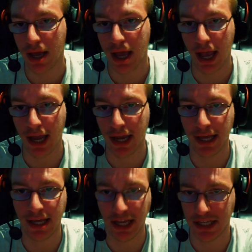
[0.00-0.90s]
and
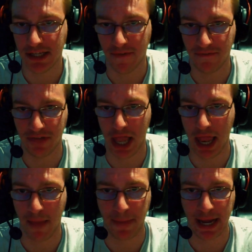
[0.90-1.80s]
it is
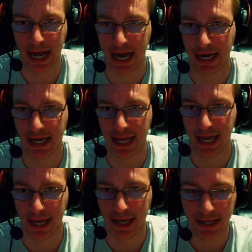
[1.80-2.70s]
flipping out in here.